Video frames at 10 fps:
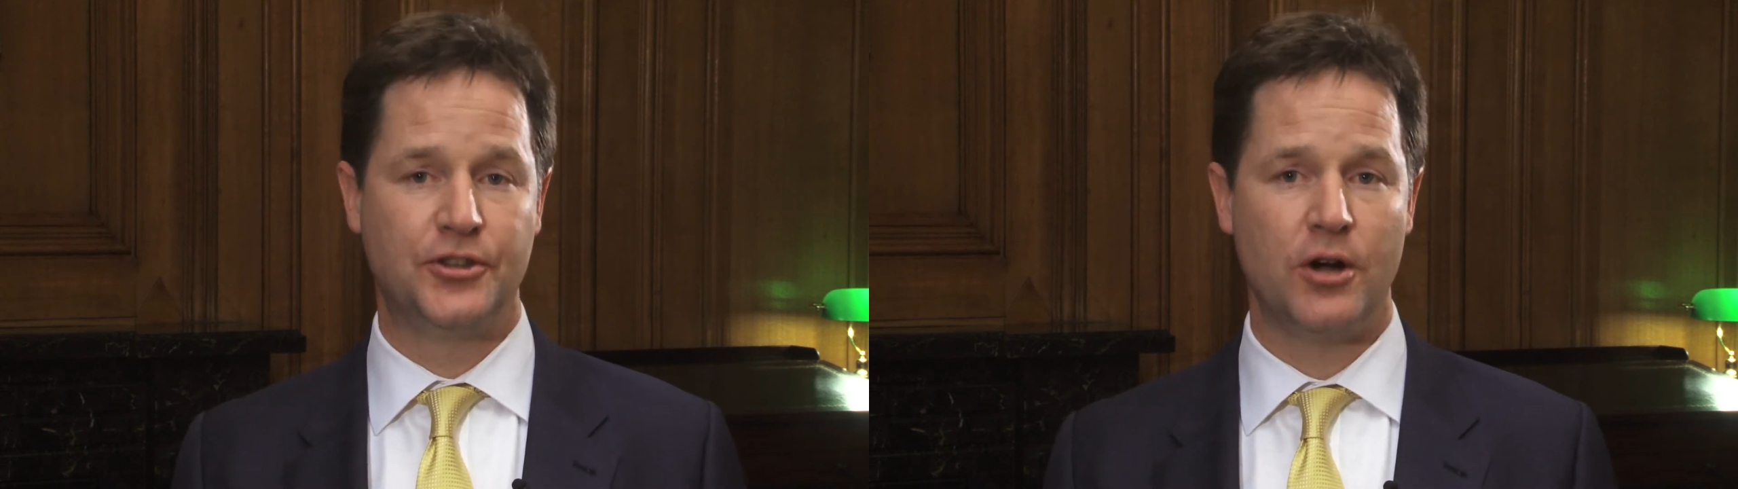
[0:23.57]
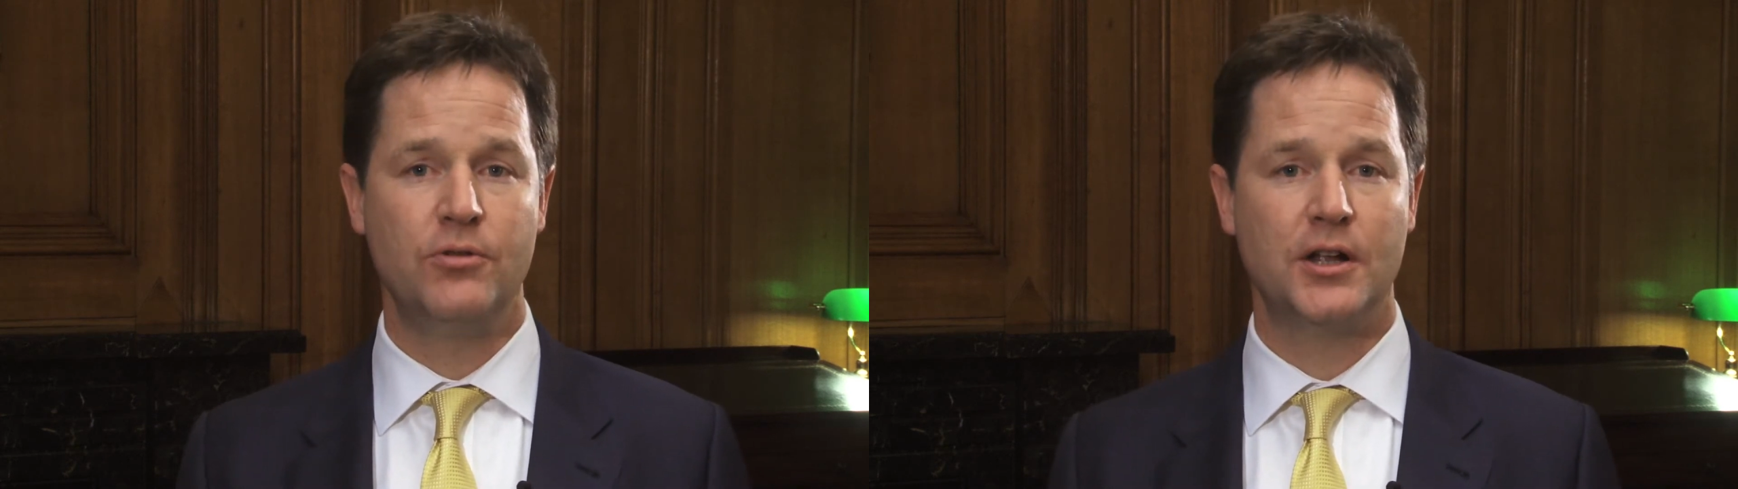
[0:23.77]

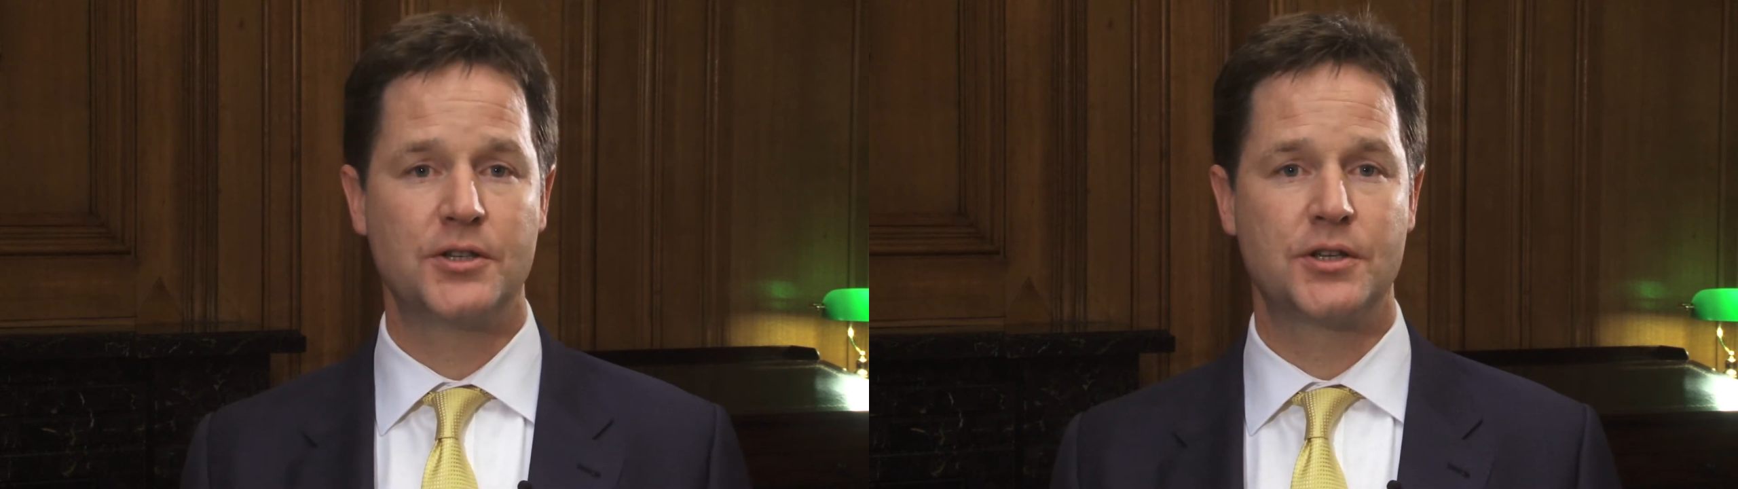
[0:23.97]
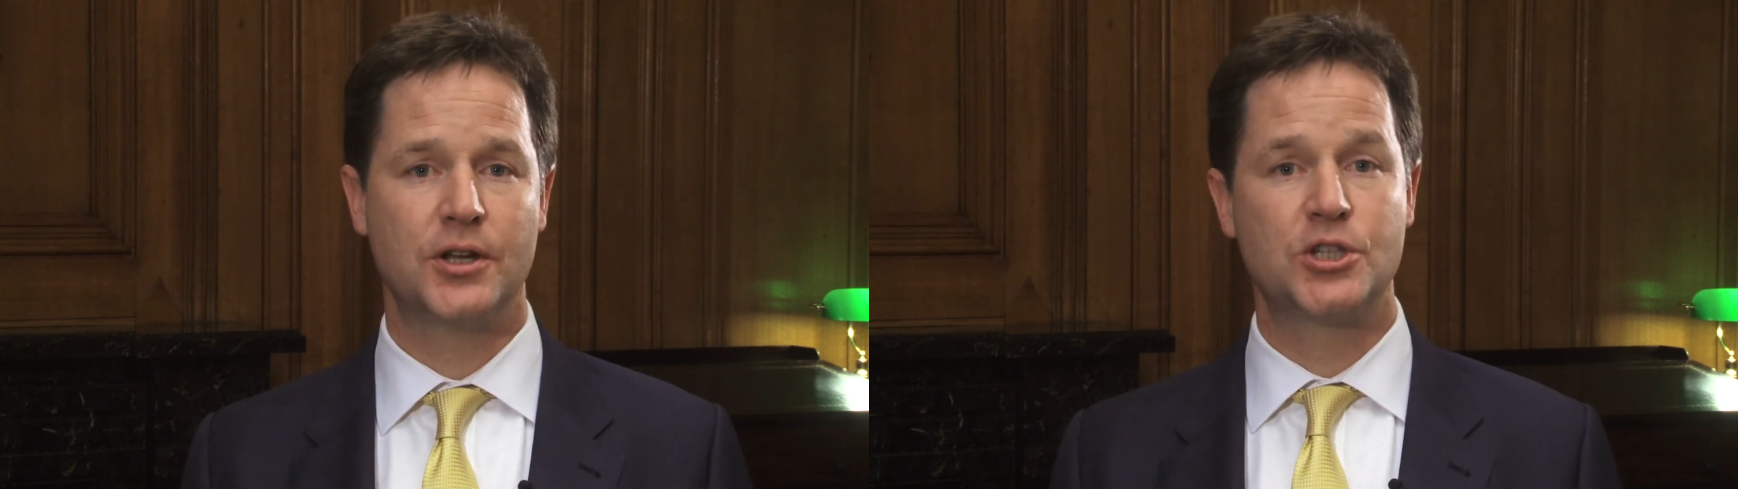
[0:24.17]

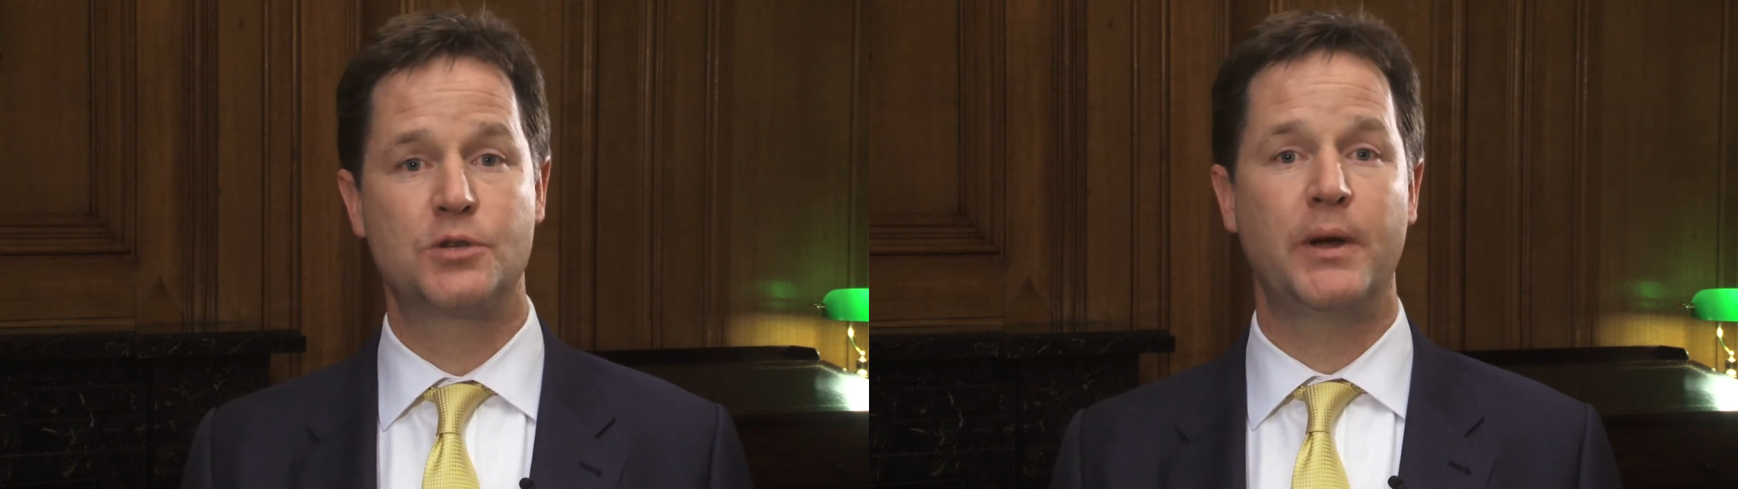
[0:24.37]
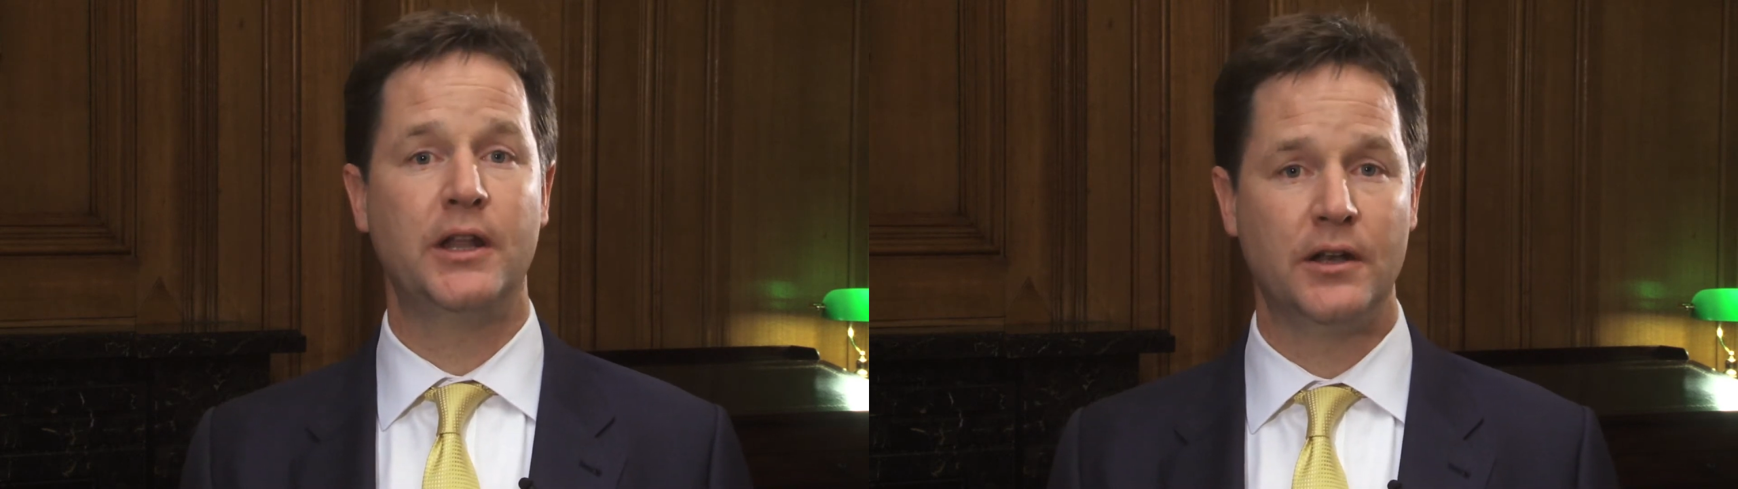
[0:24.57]
donuts and
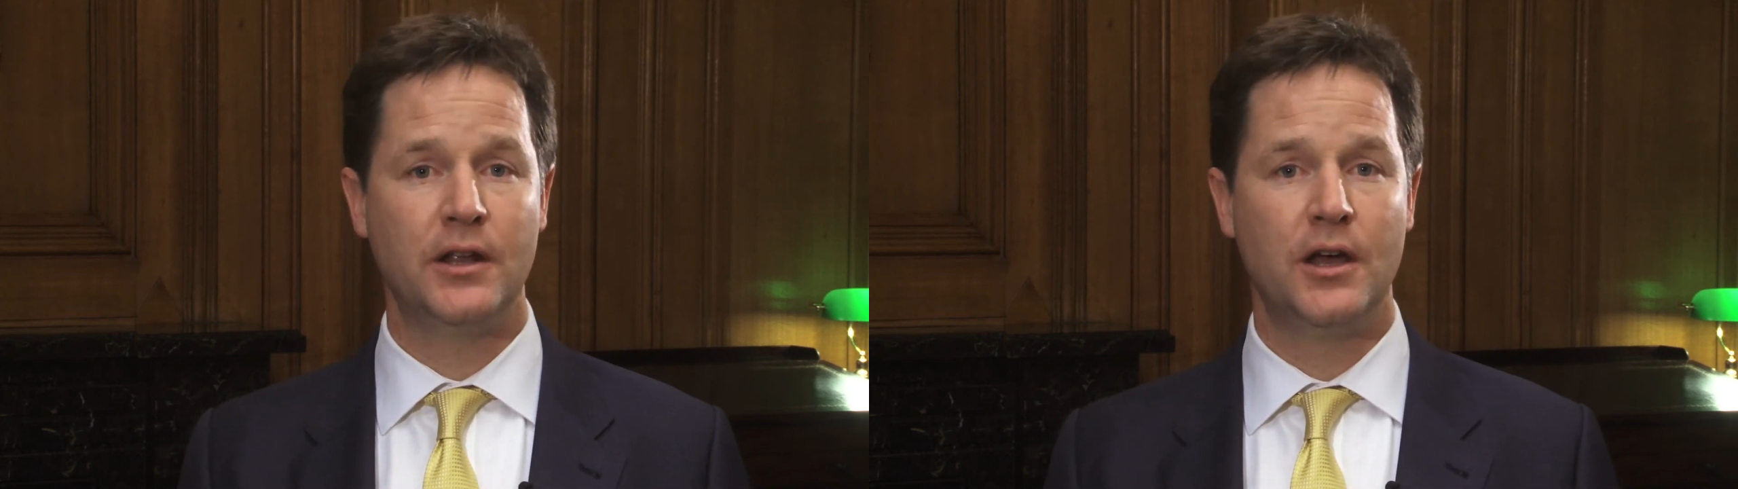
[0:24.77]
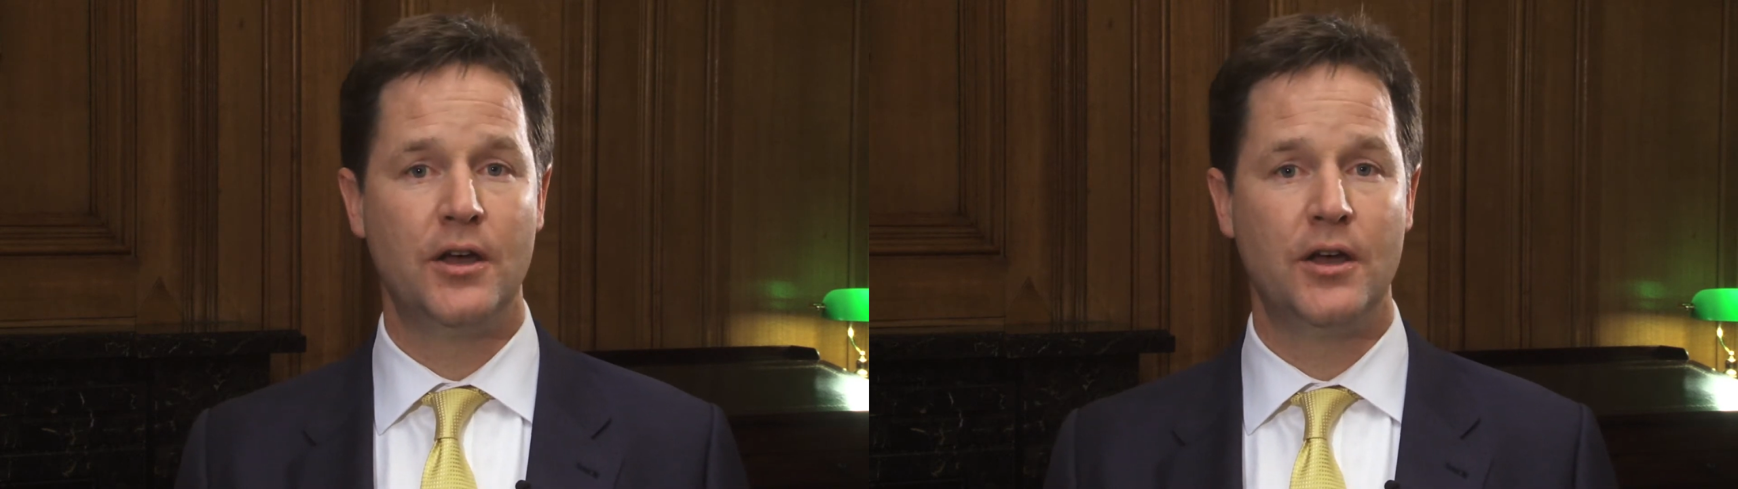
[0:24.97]
spin